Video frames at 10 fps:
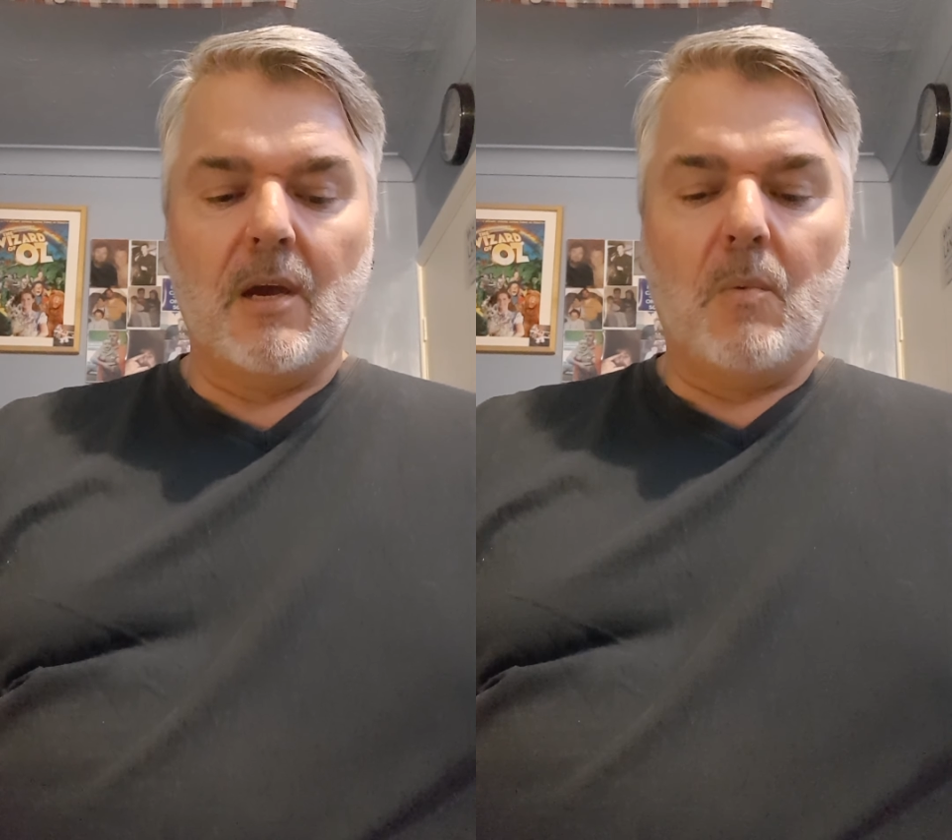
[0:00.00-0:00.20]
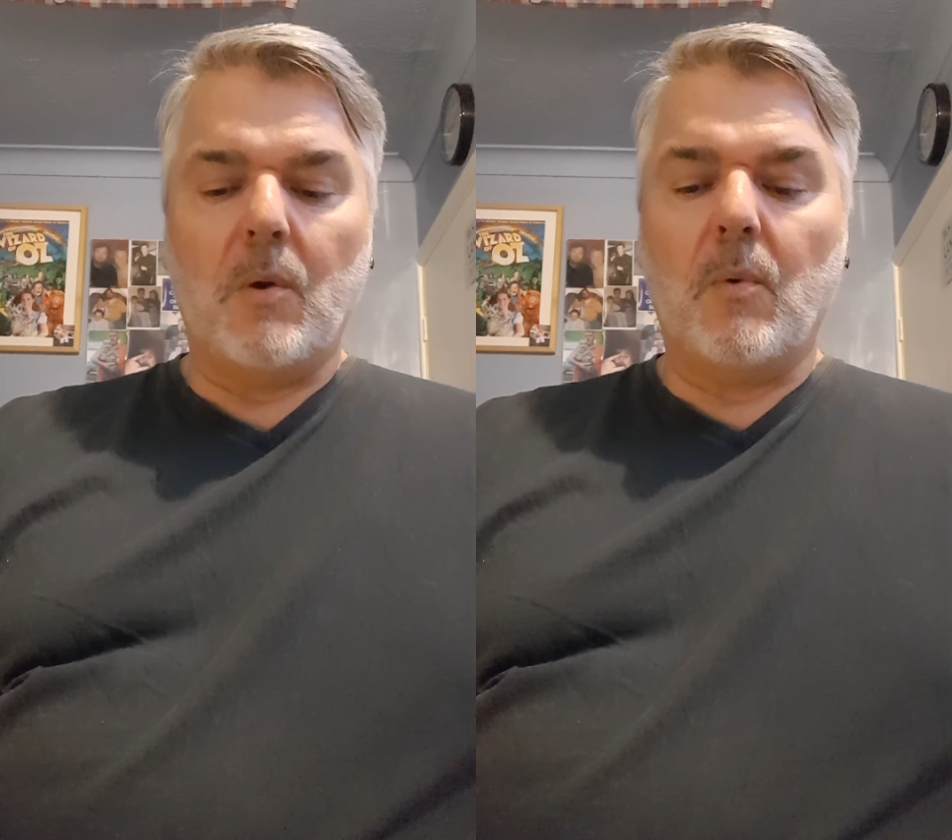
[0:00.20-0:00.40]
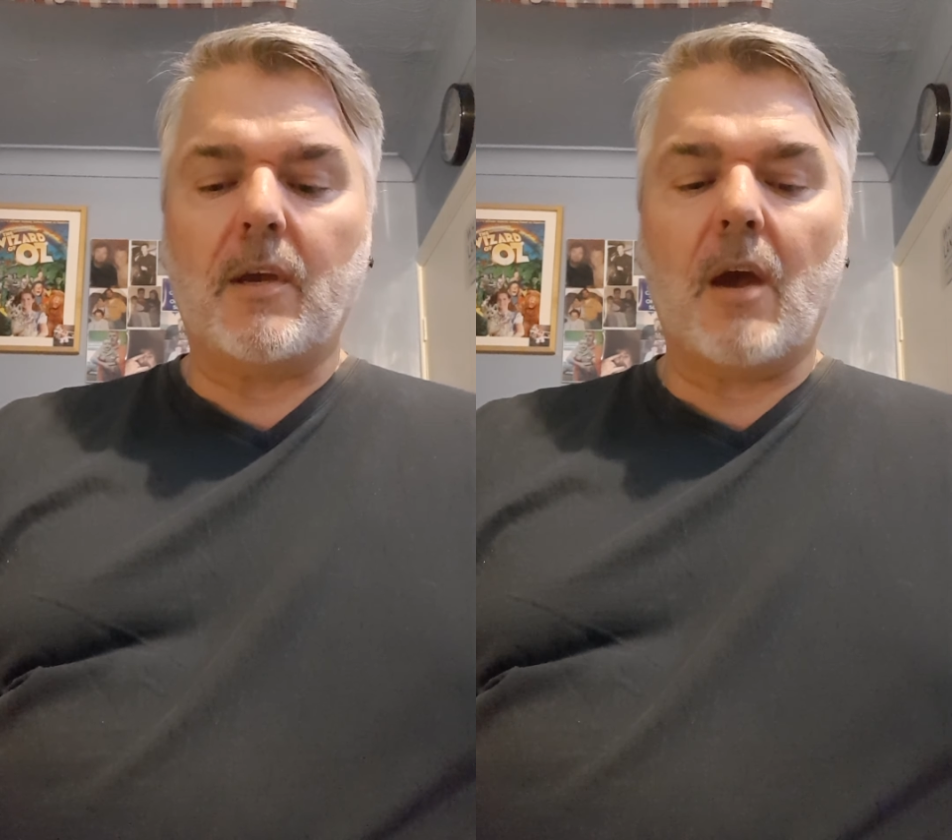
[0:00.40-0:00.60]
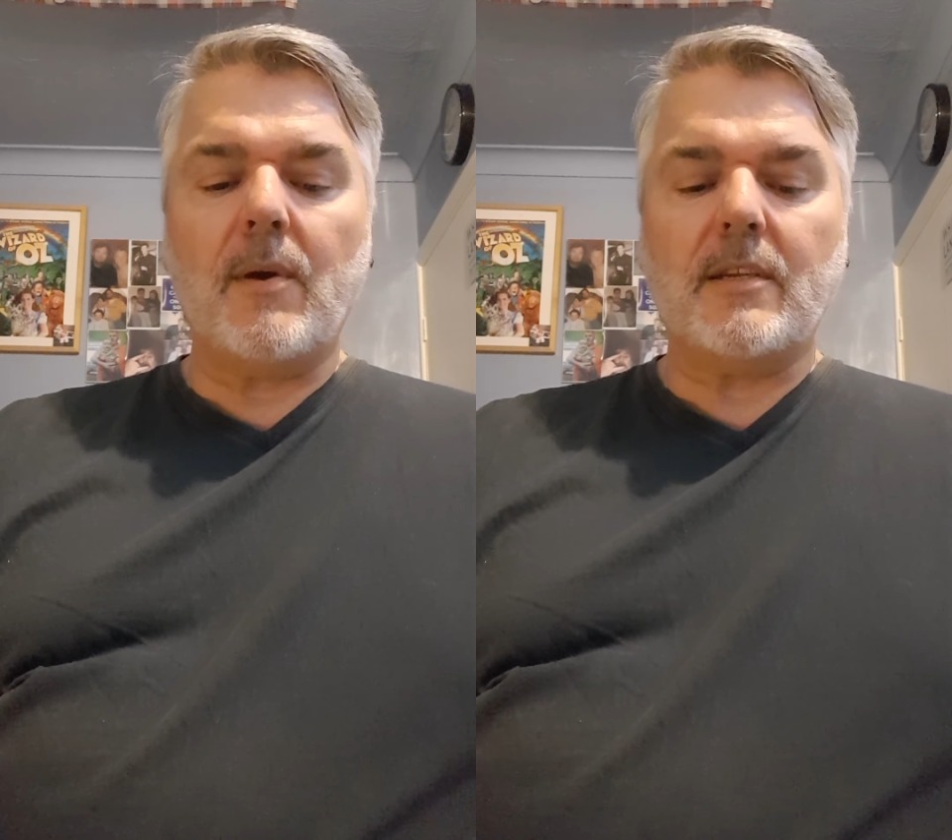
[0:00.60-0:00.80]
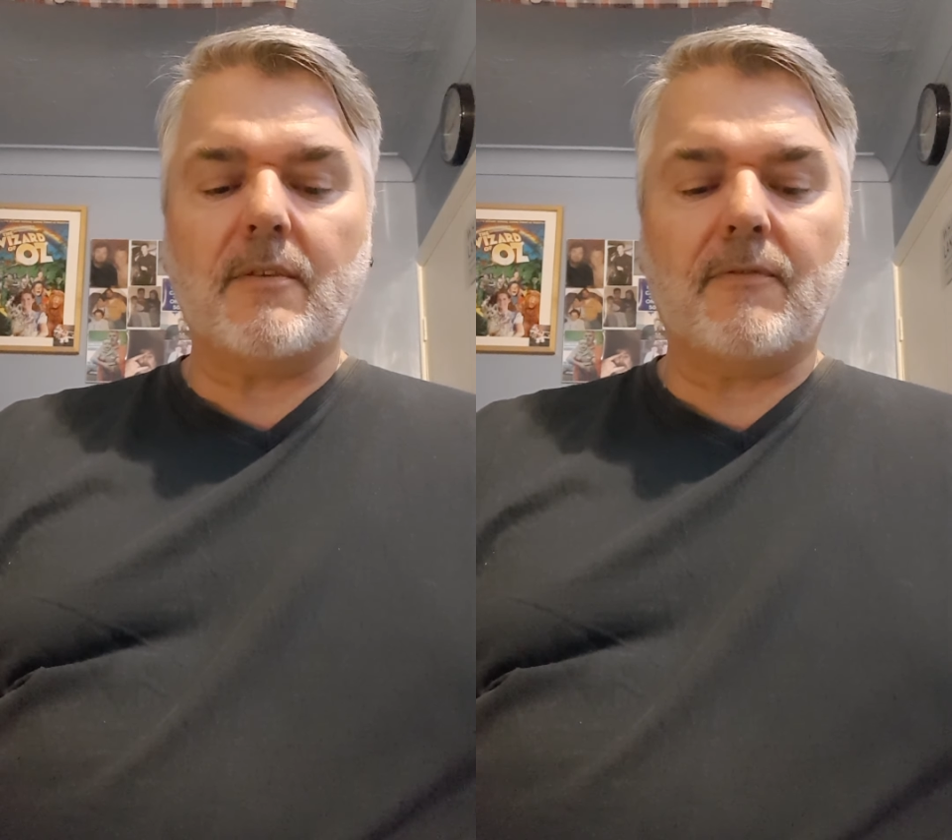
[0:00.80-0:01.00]
We will go
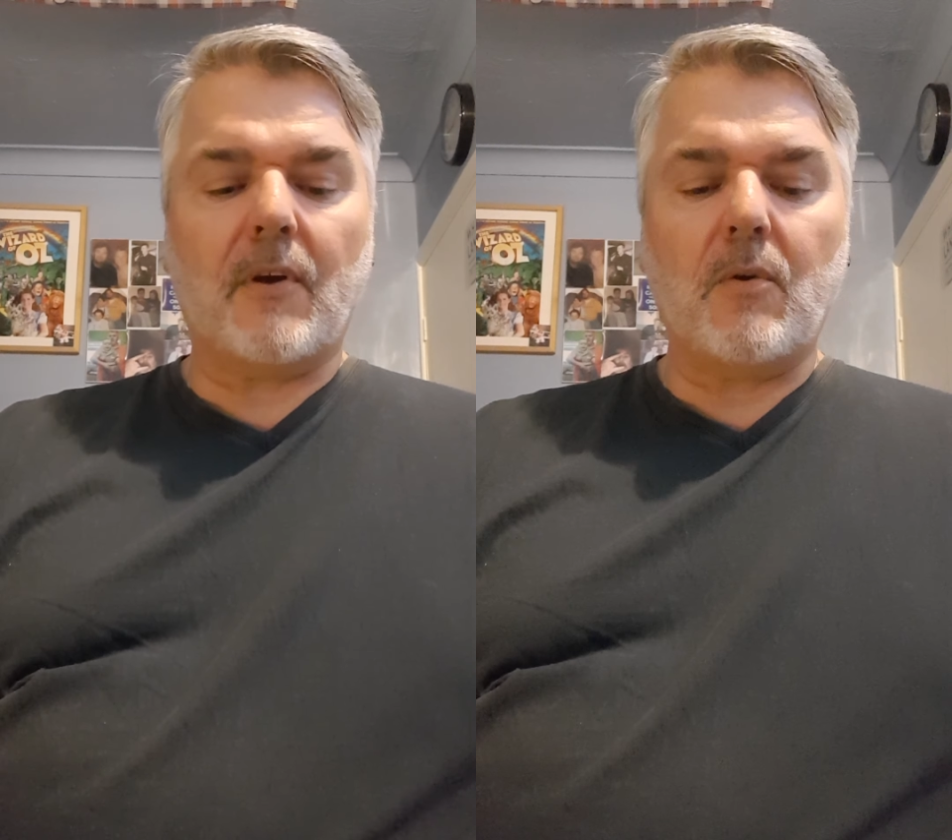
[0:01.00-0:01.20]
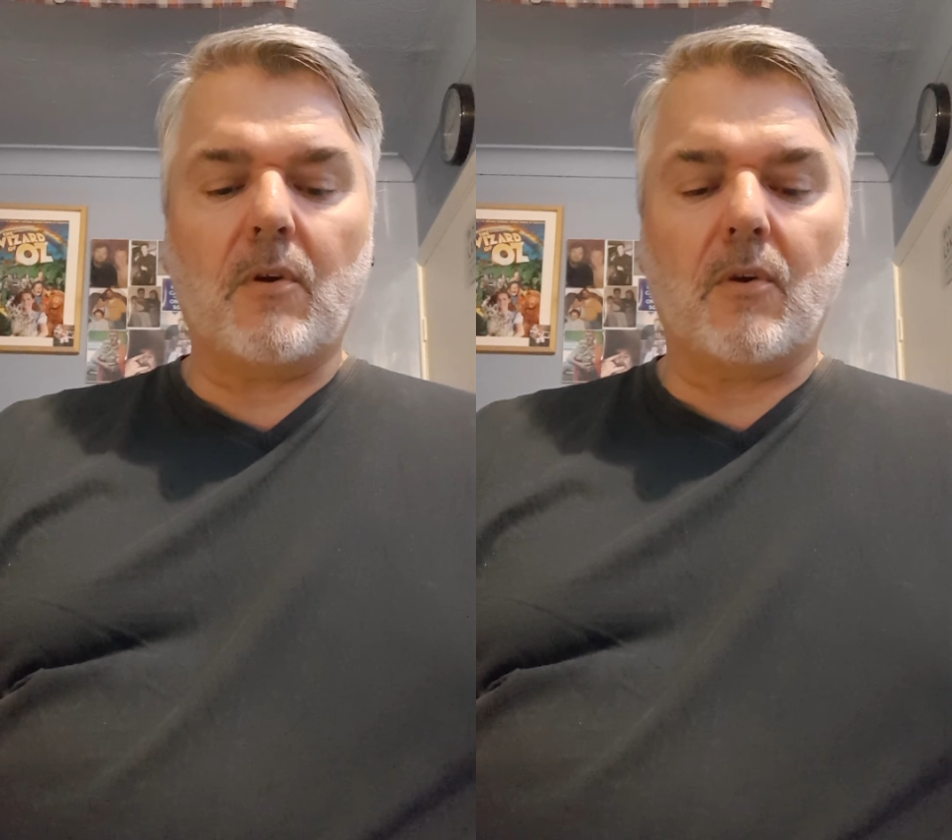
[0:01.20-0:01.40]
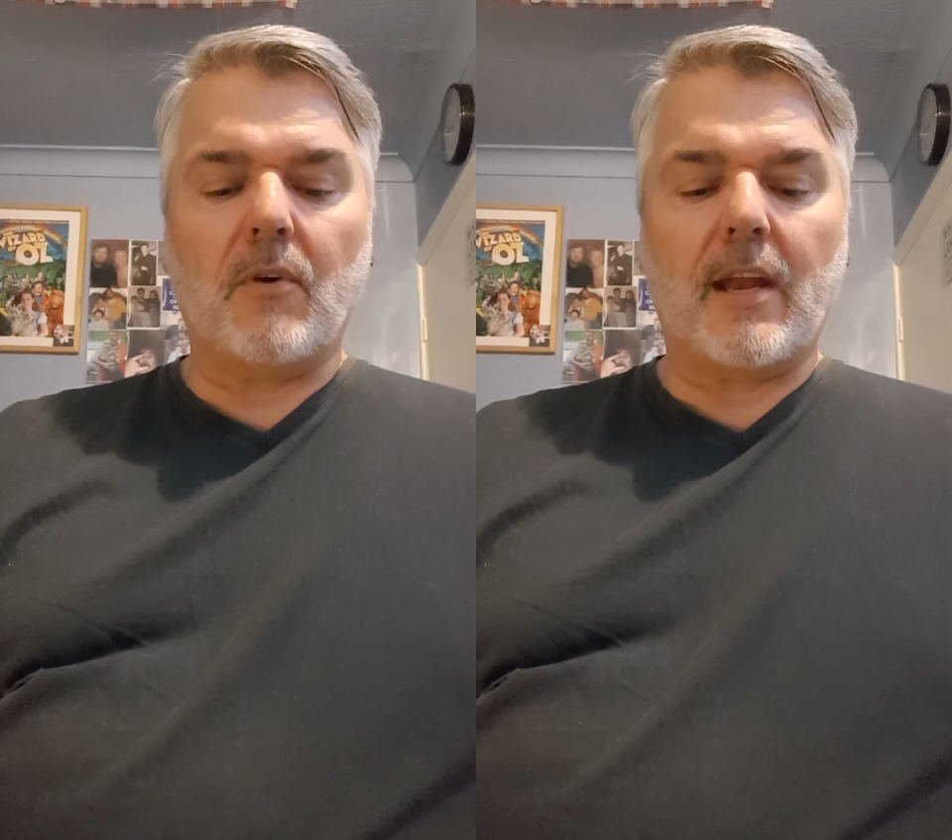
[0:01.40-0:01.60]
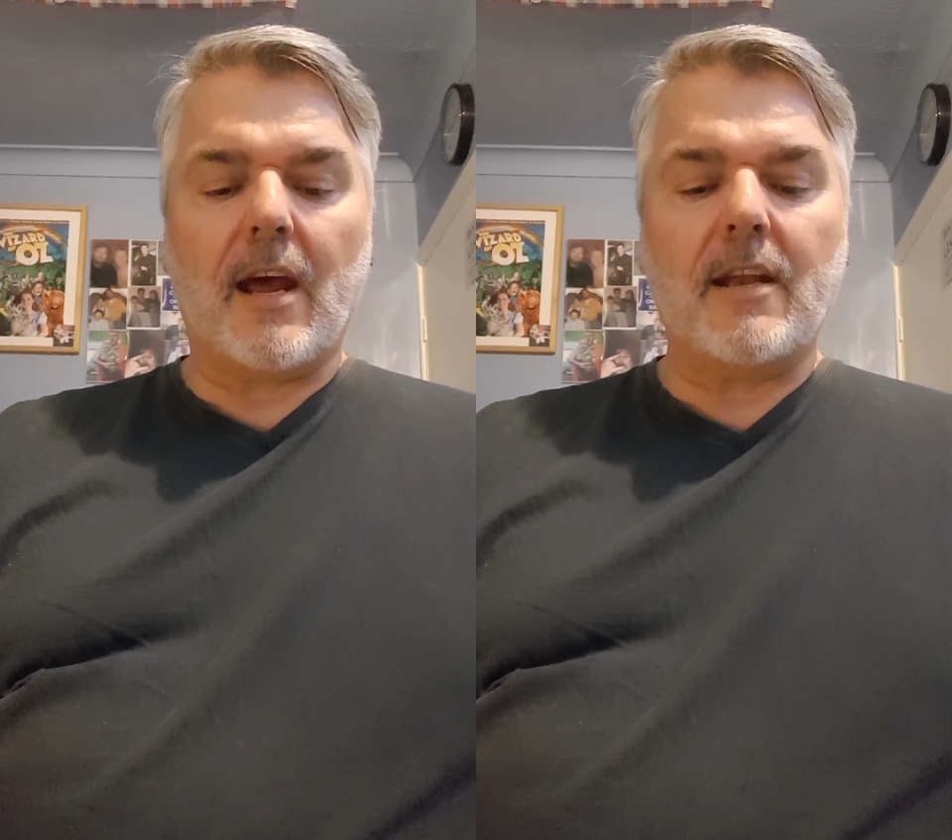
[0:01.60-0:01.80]
into folklore and our